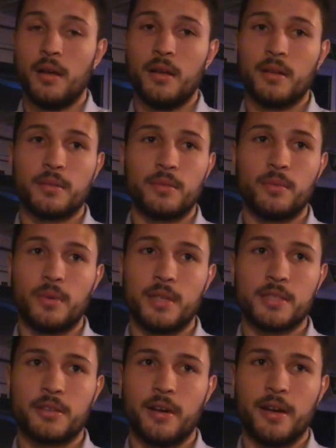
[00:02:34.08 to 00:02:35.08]

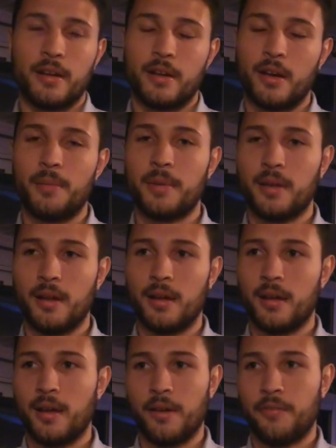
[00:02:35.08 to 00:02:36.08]
Well, it's great. You know, I mean,
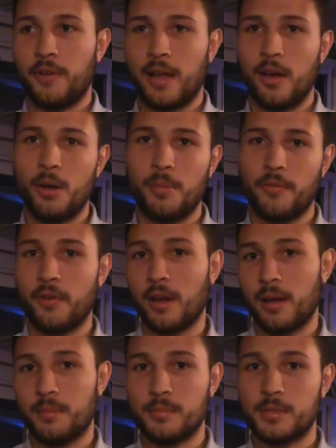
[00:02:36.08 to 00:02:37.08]
I feel at home. I feel
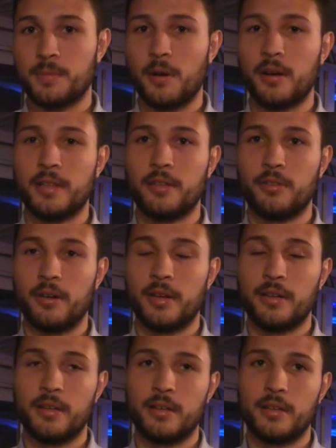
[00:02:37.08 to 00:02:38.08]
like I'm sparring in
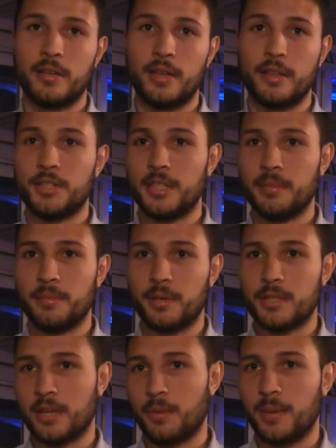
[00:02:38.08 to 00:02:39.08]
the gym,
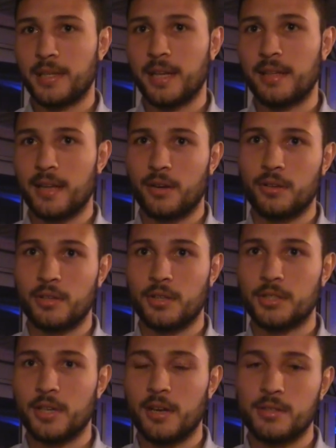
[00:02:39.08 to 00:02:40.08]
because I got my dad there. I got
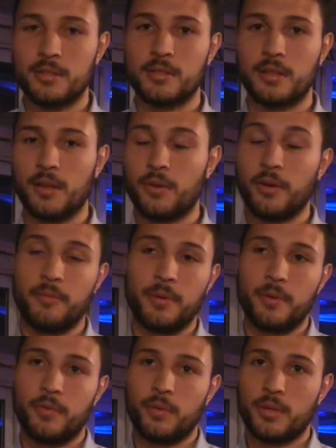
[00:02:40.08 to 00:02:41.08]
Don Charles, who I've
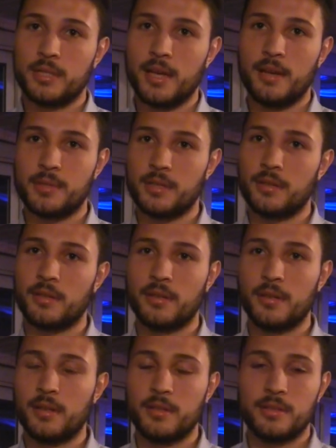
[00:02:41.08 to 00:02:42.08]
been with all the time. So
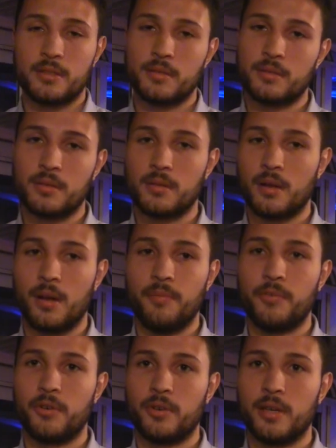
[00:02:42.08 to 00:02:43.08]
just
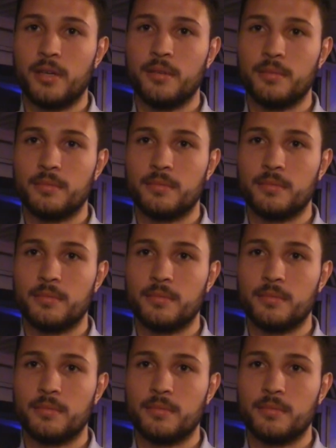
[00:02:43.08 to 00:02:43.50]
comfort, really.